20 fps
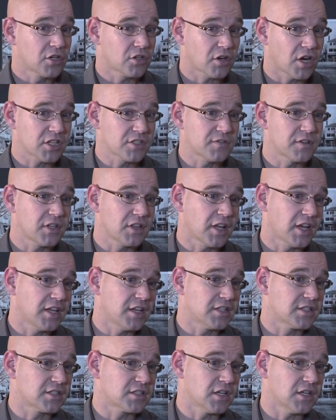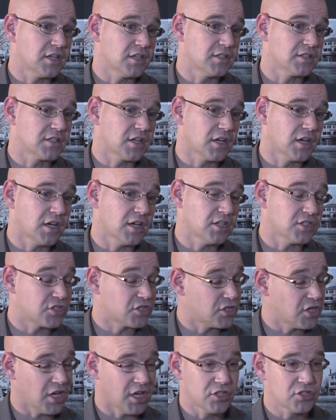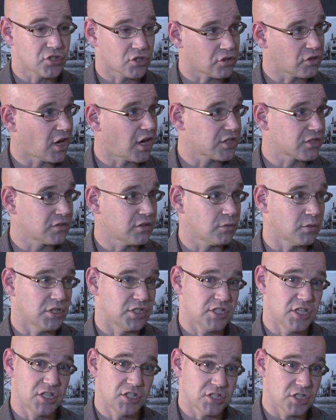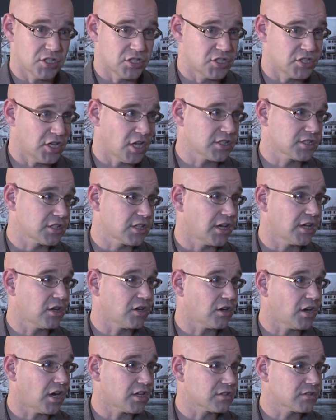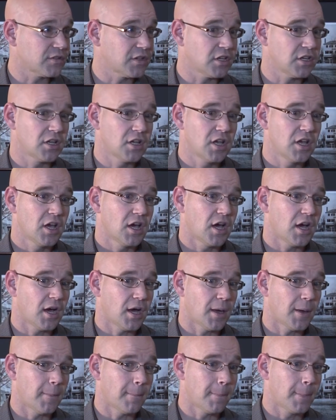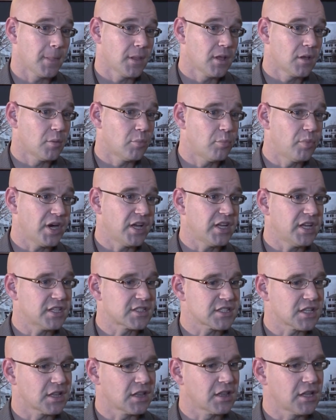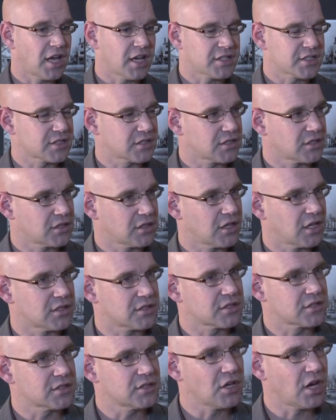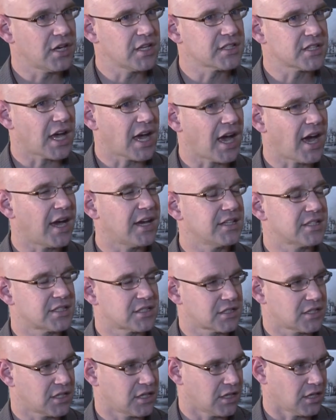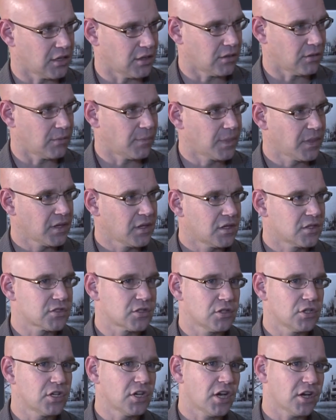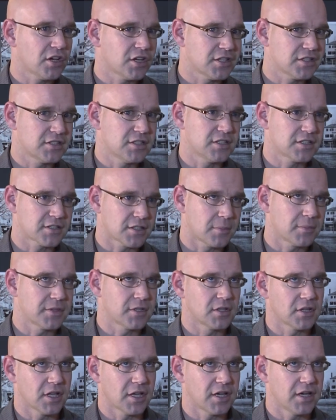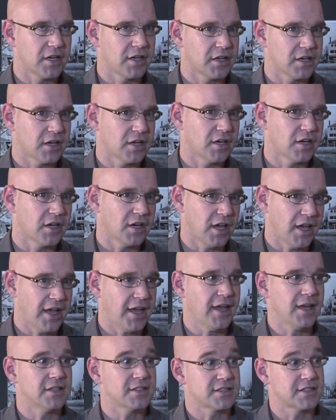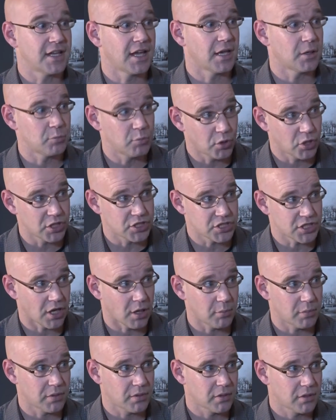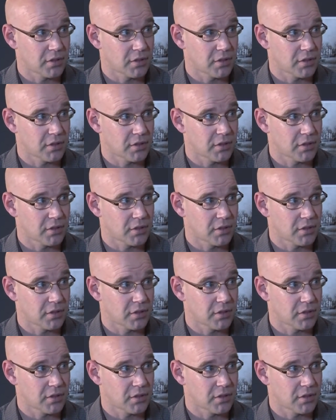CrossFit Lite is CrossFit. We teach it just like CrossFit, but it's not as high skill. So you're not going to see something like a handstand push-up